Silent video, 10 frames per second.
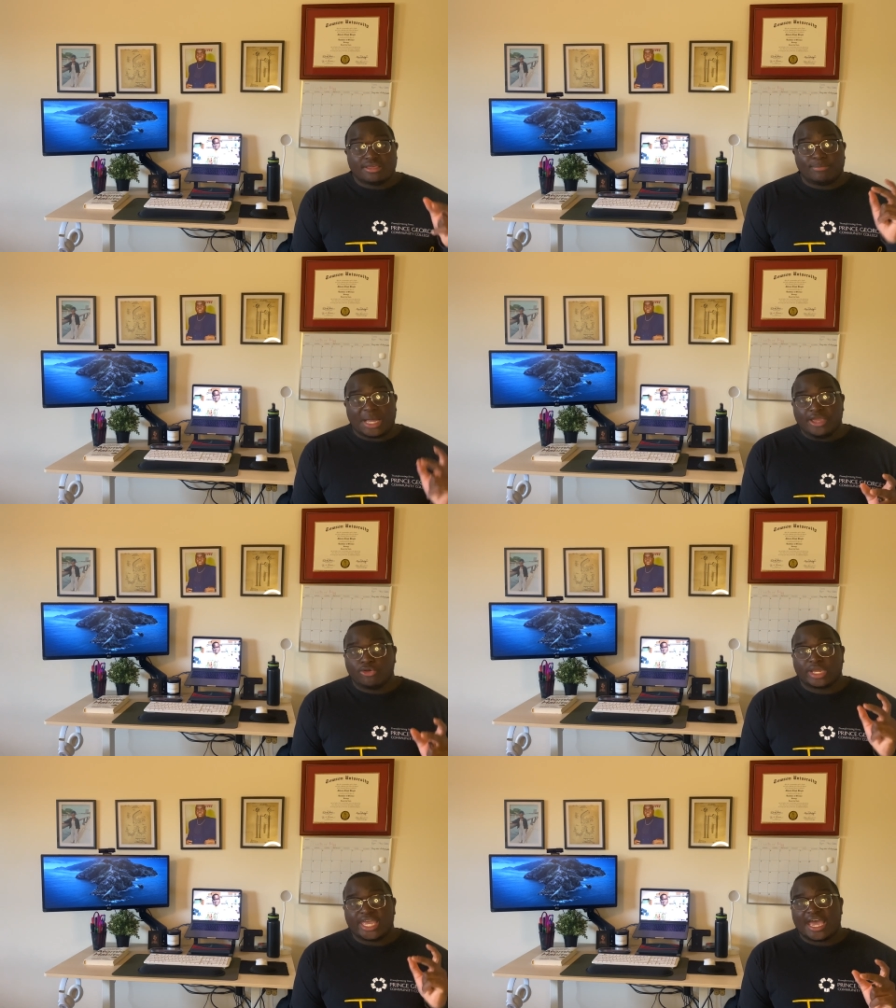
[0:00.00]

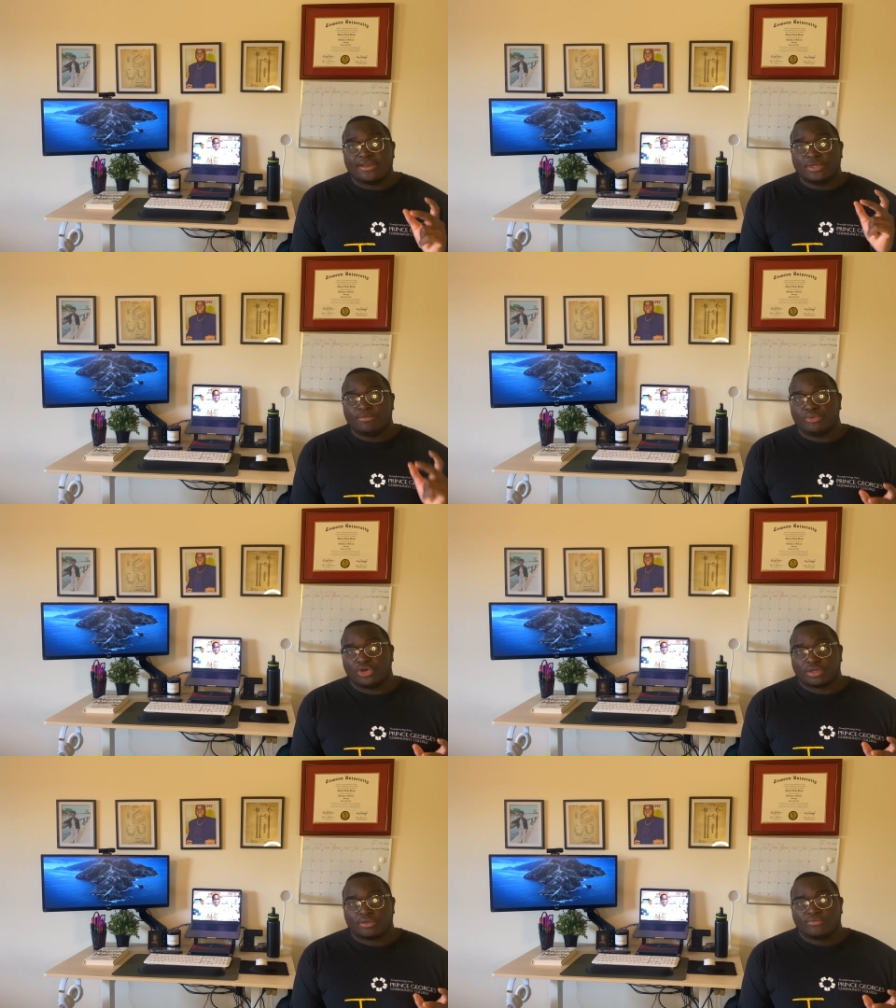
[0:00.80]
BioAcademy
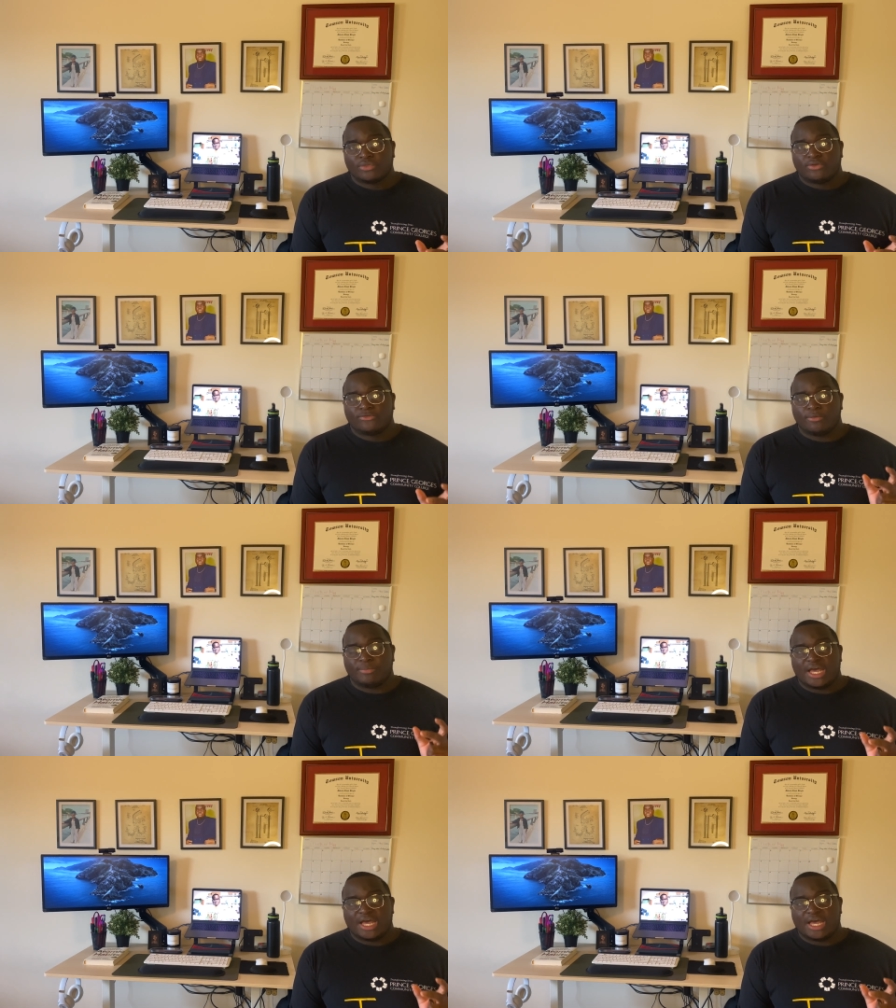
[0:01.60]
book. from,